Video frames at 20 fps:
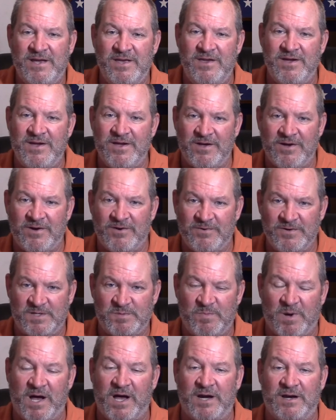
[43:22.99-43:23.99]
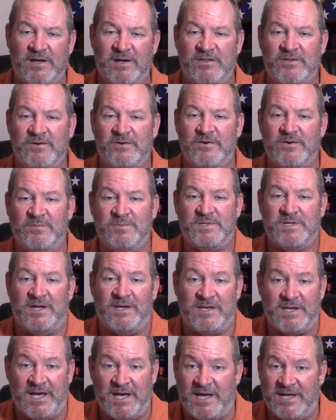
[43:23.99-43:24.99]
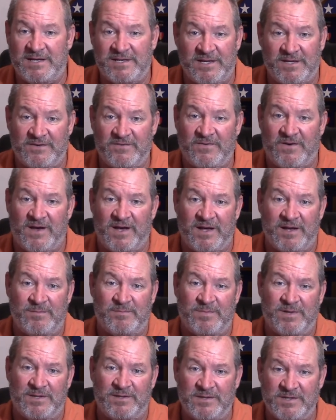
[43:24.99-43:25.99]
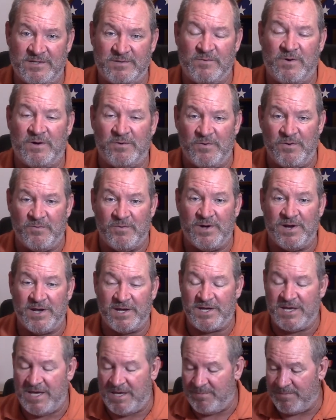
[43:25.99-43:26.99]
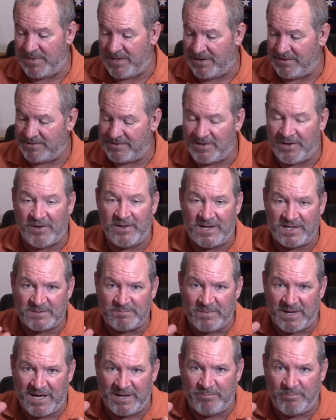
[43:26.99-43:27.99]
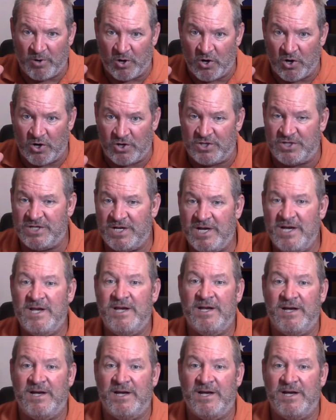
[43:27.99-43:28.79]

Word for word: You can go respond to other groups like that. That's fine. But this one we want to keep there. So that's my perch.